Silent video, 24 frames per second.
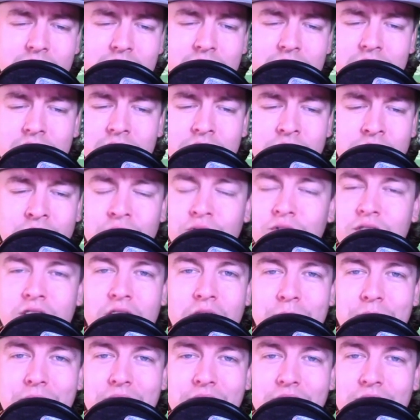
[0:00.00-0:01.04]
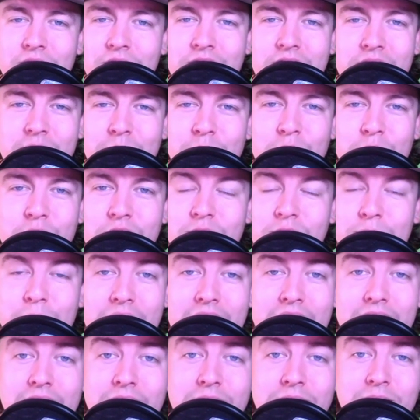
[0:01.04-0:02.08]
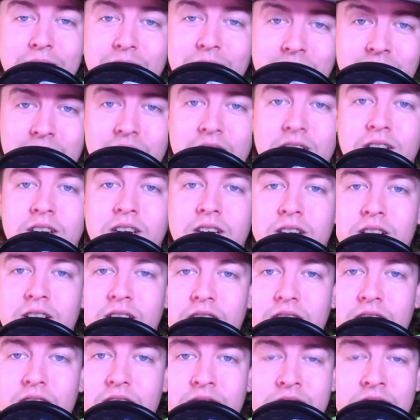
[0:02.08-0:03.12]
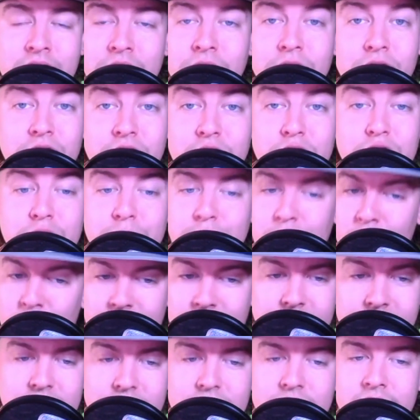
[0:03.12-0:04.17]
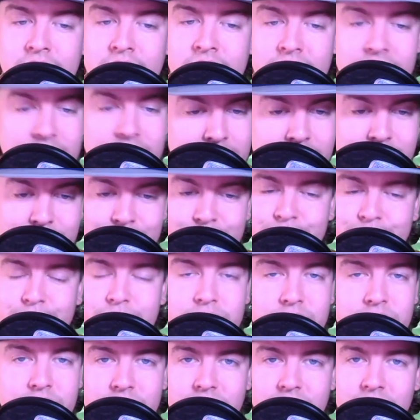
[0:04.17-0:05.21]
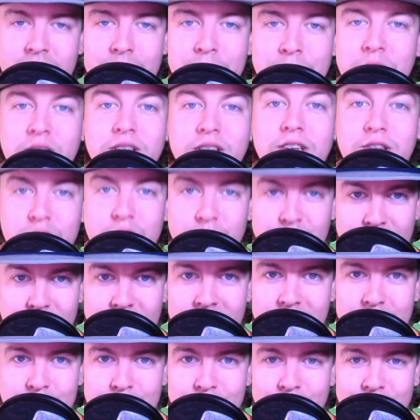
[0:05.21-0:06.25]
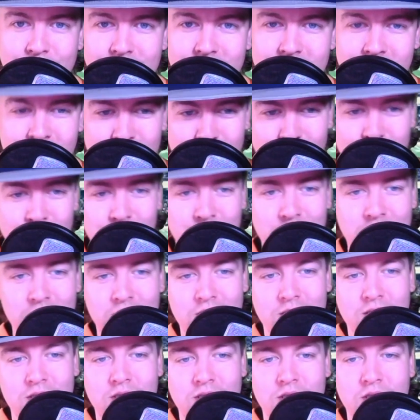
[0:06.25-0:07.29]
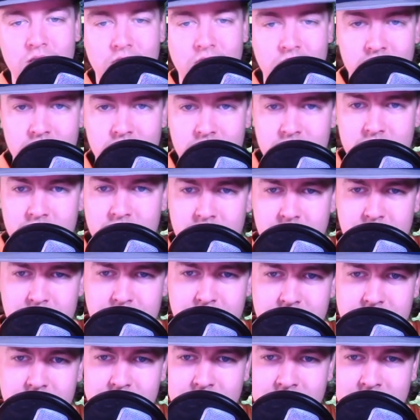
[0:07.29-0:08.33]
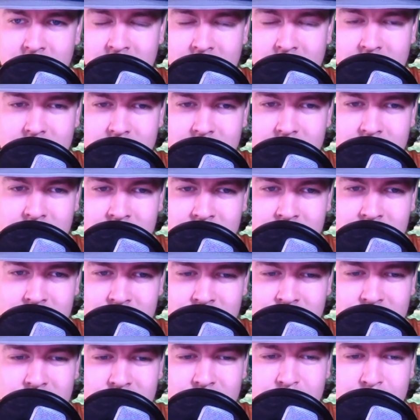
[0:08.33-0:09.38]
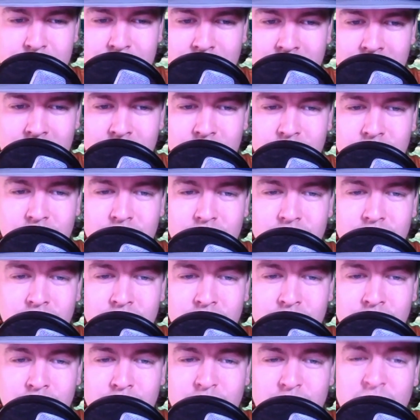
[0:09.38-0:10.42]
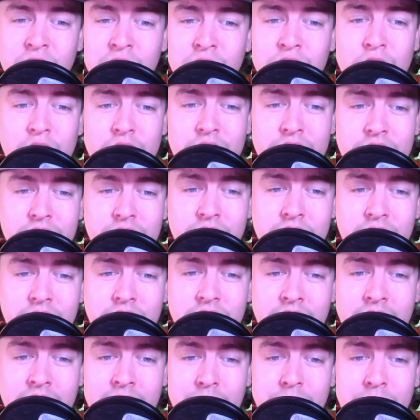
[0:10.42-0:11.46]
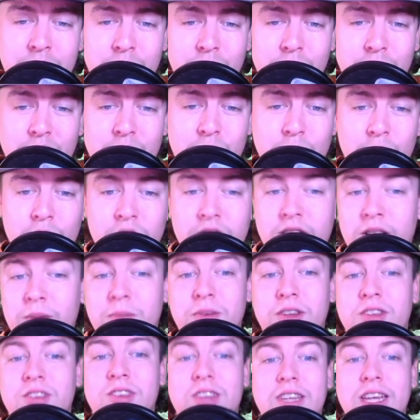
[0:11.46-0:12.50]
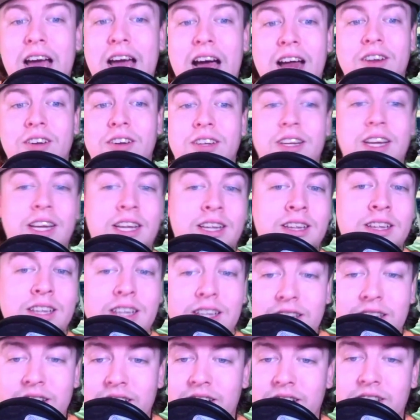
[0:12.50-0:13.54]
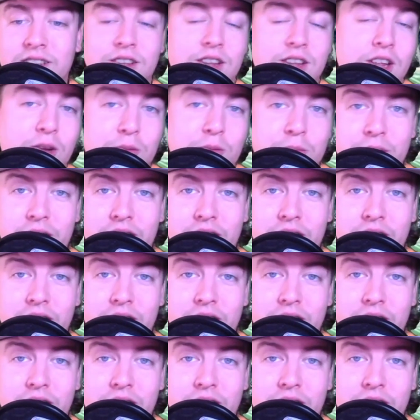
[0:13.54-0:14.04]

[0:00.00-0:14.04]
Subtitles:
you tell me either team wins by single-digit points, and I'm the least surprised person in the room. But that's just about the interesting games of week one. I mean, Seattle and Indy is another big